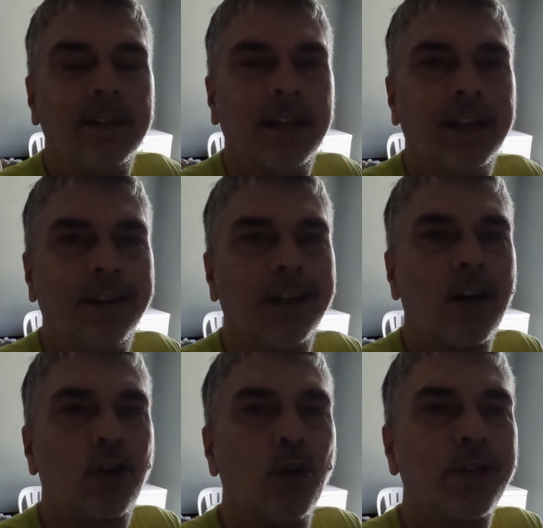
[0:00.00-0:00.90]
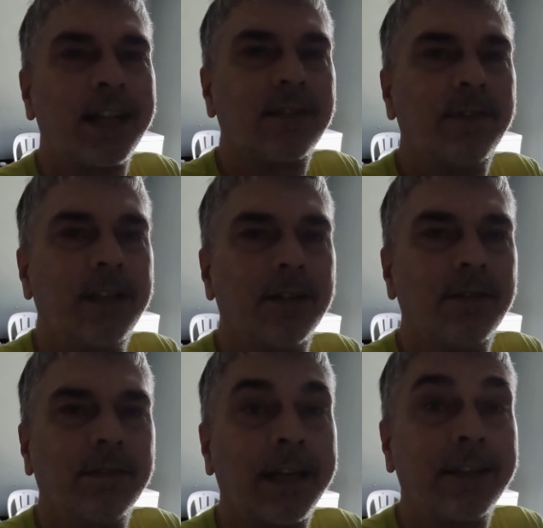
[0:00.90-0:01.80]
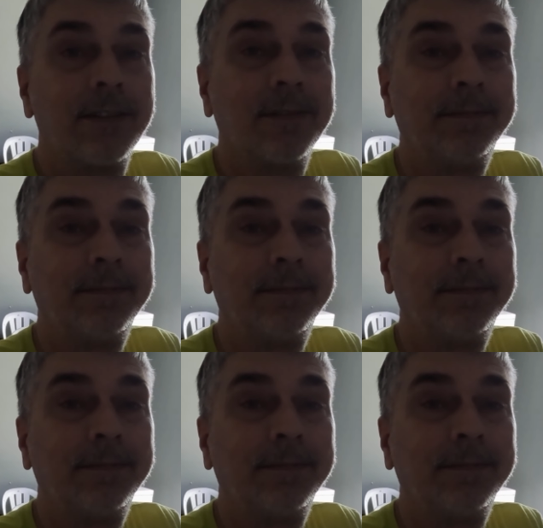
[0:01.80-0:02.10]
and then I'll close out the video. Thanks.